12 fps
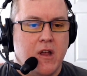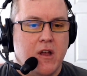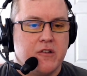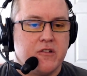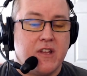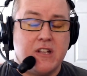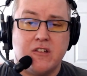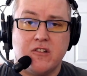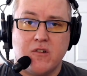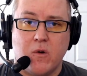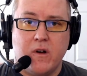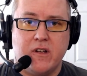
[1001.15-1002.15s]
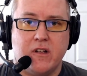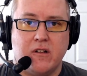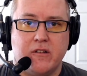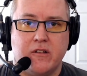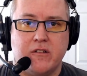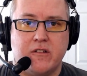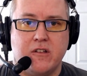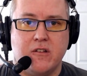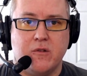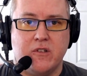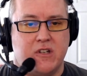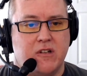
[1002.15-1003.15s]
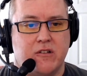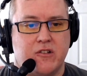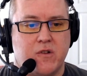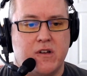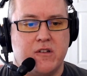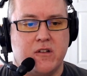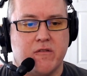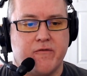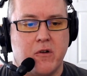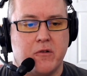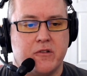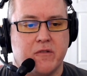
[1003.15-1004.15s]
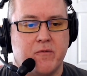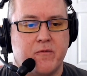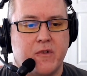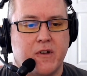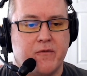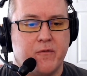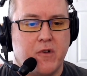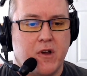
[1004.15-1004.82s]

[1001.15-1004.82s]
So that's a story to to use to illustrate to your folks of, of